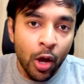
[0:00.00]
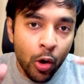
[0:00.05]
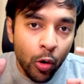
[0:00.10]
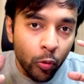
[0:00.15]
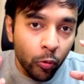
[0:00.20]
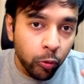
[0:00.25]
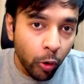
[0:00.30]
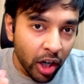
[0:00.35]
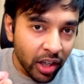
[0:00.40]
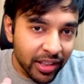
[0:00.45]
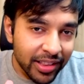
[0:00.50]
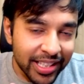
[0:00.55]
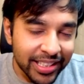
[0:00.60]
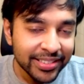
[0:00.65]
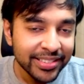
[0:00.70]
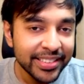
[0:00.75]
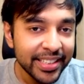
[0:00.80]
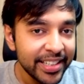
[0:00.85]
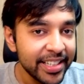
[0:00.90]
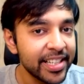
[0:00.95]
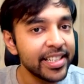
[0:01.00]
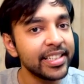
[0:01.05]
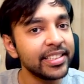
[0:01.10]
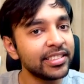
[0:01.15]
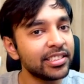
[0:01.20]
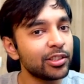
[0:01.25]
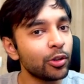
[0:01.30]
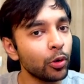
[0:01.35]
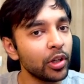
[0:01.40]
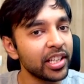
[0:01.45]
What this CDN is
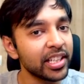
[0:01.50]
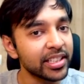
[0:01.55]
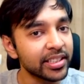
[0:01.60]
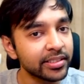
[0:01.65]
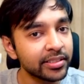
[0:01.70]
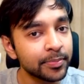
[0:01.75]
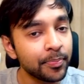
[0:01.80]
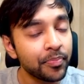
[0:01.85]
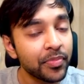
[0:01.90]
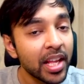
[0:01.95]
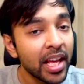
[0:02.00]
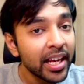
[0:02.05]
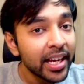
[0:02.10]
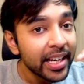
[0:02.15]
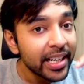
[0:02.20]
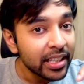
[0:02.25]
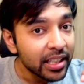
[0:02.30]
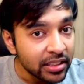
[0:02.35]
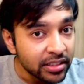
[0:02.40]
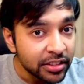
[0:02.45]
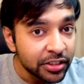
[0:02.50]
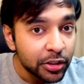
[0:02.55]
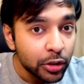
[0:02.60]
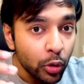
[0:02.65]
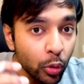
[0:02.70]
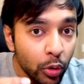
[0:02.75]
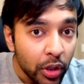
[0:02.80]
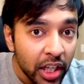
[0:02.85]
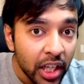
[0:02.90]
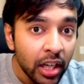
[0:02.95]
doing is it is
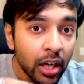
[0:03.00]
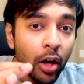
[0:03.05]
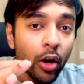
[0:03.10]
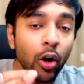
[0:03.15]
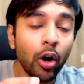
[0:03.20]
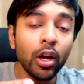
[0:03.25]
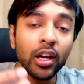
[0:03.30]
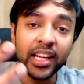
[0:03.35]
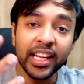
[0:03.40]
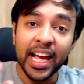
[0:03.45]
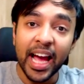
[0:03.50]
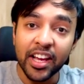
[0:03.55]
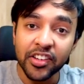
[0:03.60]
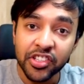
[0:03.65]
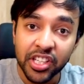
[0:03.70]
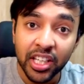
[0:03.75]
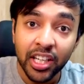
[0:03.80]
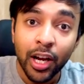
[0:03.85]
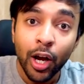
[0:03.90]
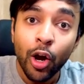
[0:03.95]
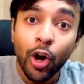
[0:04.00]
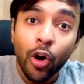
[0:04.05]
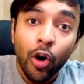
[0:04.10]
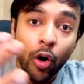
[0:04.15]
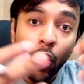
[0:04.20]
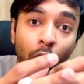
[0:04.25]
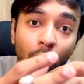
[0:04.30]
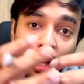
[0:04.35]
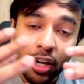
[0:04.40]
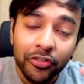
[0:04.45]
storing or caching
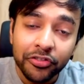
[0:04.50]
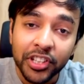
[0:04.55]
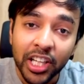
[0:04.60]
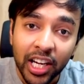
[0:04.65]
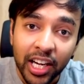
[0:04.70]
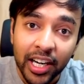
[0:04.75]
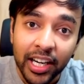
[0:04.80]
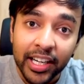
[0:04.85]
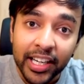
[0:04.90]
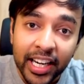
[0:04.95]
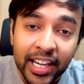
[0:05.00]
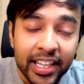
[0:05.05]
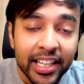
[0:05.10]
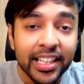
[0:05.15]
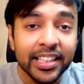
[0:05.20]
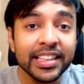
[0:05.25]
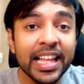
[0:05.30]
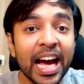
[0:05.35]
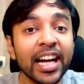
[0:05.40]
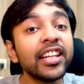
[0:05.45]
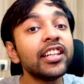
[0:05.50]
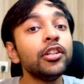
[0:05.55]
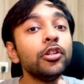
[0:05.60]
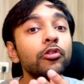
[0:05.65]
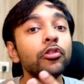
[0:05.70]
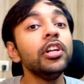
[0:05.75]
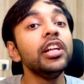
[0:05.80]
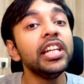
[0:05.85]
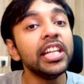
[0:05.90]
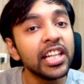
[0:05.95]
all of the content that
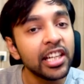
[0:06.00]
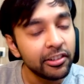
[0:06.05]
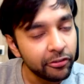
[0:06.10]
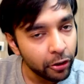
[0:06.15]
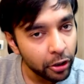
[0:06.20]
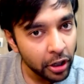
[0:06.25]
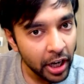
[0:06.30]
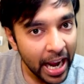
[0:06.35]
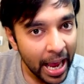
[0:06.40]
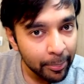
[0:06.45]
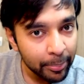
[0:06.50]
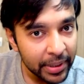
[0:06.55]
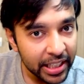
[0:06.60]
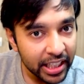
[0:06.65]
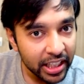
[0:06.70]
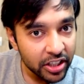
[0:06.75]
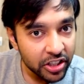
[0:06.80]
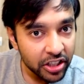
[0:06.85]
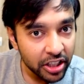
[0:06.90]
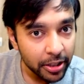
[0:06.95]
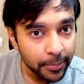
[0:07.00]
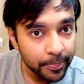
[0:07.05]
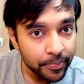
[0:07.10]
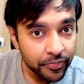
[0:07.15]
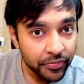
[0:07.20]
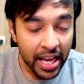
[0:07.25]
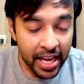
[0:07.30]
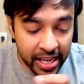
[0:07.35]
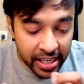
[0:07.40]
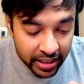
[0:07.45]
you need for your application.
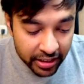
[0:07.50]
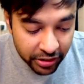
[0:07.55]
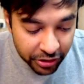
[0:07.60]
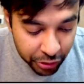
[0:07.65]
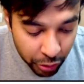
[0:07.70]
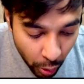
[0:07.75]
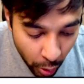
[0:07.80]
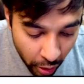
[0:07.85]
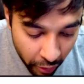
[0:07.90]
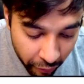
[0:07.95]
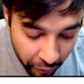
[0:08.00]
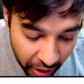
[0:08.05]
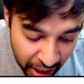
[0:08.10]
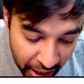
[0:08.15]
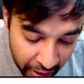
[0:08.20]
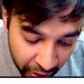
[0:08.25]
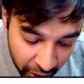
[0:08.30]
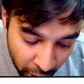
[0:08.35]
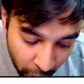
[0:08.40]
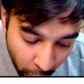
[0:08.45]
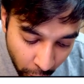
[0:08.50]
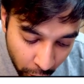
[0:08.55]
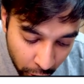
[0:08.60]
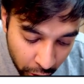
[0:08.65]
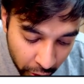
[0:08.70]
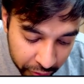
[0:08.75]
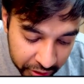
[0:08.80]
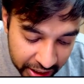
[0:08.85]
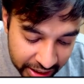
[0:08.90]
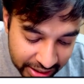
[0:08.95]
So whenever all
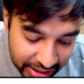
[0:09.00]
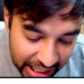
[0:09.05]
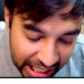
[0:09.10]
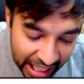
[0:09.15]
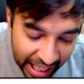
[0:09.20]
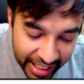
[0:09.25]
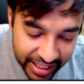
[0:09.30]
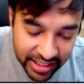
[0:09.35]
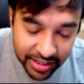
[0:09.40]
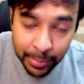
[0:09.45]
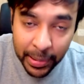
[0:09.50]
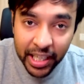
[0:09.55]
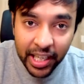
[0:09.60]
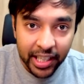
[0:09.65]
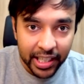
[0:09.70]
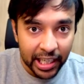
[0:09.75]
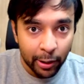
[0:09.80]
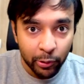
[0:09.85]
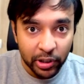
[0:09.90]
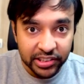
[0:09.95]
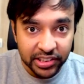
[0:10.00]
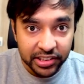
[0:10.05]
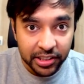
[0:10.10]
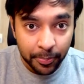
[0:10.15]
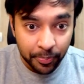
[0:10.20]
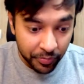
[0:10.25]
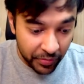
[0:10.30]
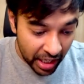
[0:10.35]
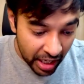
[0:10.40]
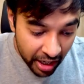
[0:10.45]
of these clients make a request,
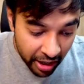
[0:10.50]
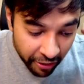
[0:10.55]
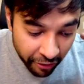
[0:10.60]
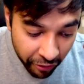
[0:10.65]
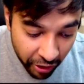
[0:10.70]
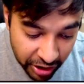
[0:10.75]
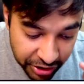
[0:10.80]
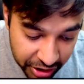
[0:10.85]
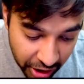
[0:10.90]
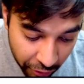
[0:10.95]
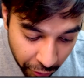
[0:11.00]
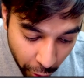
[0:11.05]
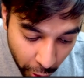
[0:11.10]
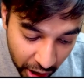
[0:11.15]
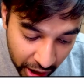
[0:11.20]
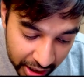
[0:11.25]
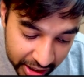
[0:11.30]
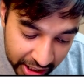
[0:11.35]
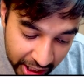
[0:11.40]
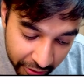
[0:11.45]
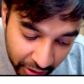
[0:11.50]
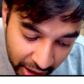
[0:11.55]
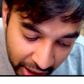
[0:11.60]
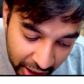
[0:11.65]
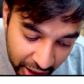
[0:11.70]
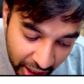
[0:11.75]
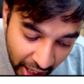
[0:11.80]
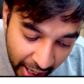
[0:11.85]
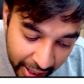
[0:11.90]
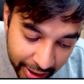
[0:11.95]
first of all, they will
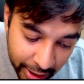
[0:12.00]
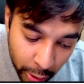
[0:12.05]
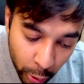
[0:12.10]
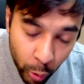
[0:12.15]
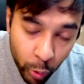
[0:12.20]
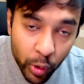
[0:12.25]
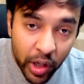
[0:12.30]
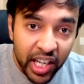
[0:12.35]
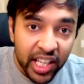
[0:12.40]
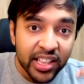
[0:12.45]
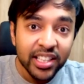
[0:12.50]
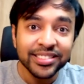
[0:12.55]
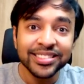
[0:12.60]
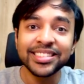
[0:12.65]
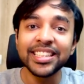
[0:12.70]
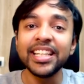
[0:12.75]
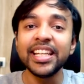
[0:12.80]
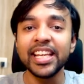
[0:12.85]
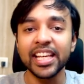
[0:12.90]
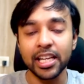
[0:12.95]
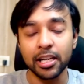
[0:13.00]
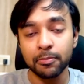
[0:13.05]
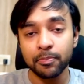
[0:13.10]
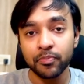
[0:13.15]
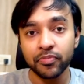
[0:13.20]
try to query the CDN